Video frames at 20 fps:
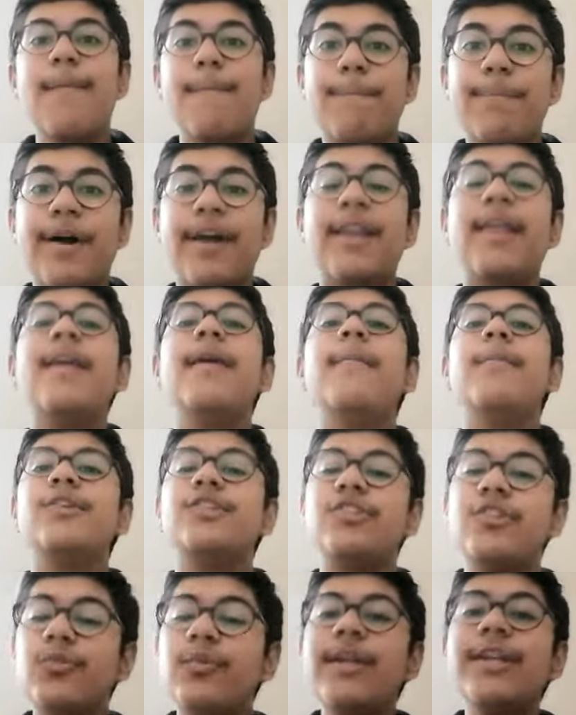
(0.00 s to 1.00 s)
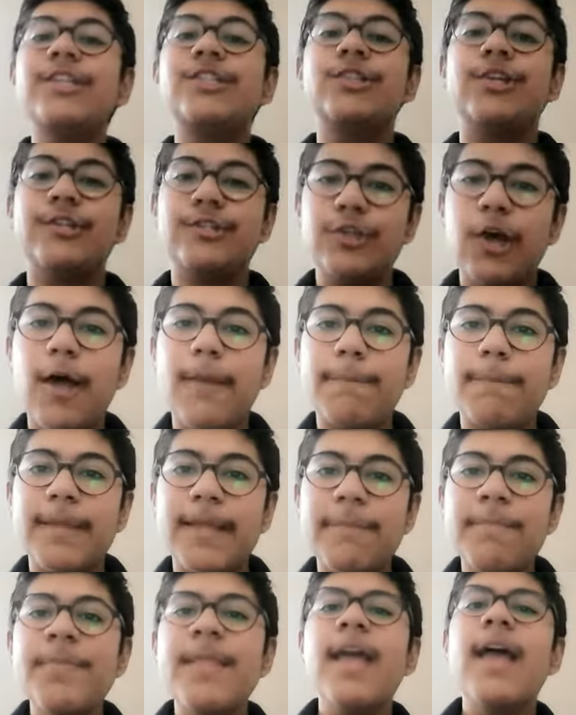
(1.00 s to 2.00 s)
But Suresh Sir taught
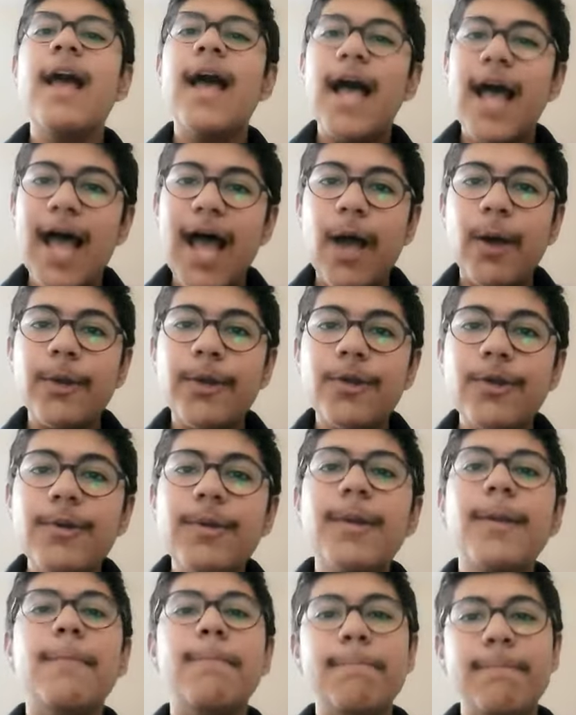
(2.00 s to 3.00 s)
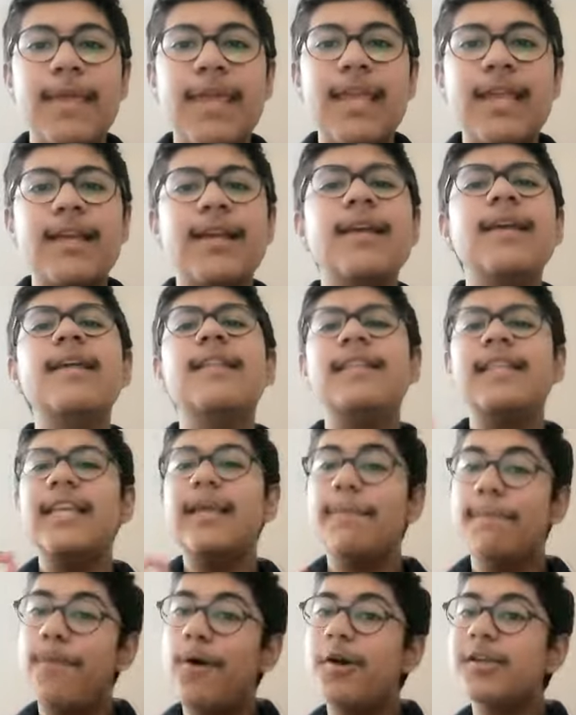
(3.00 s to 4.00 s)
me how to make the
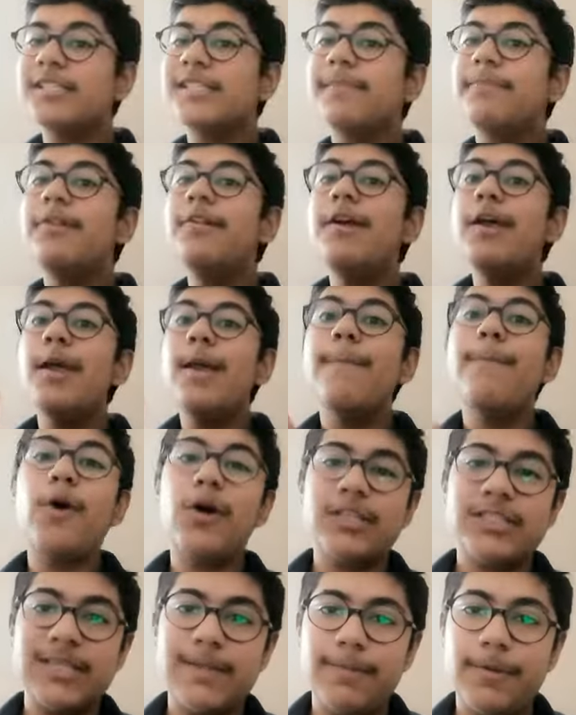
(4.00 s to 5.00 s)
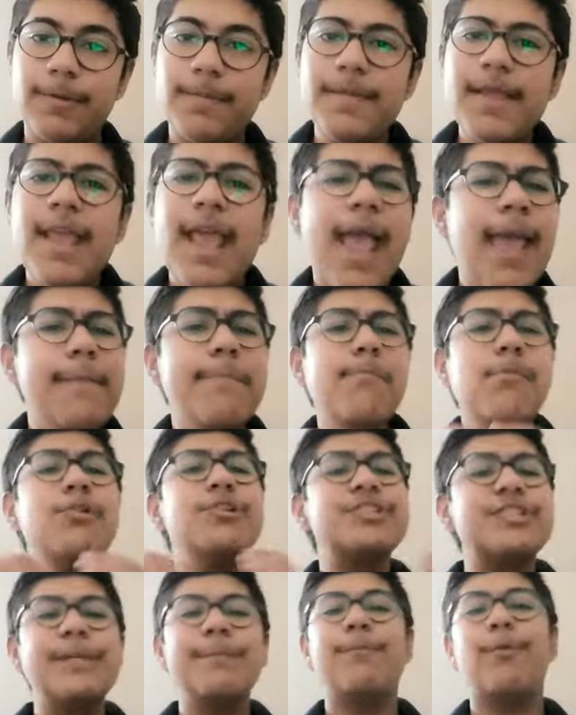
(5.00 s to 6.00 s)
impossible possible. And
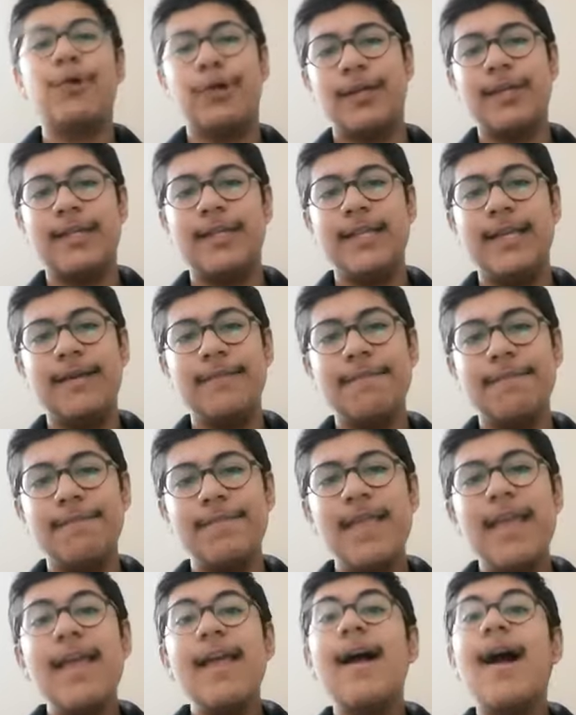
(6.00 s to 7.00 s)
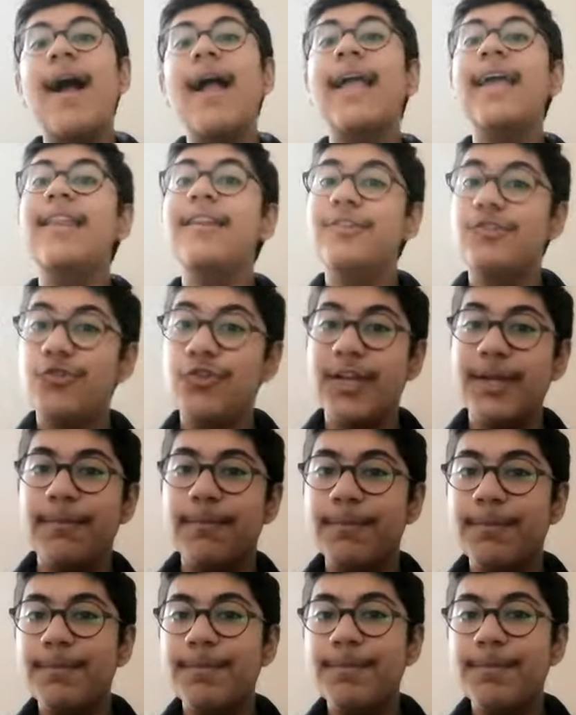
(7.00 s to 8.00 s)
most importantly, I had a dream.